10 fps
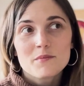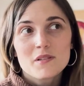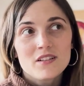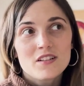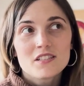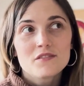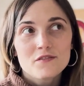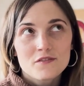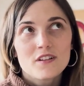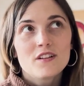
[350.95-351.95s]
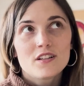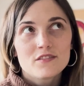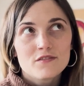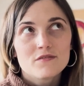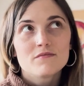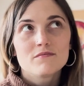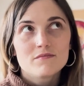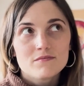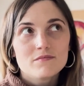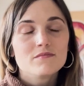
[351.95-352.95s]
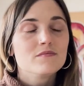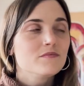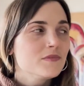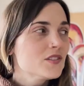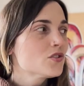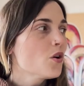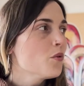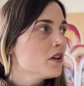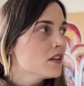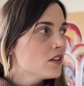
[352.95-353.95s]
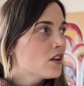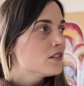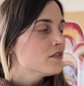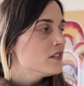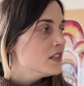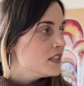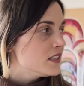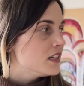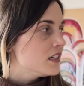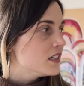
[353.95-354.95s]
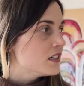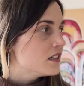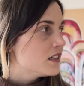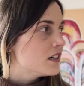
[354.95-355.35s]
It's been a lot of sewing, a lot of knitting,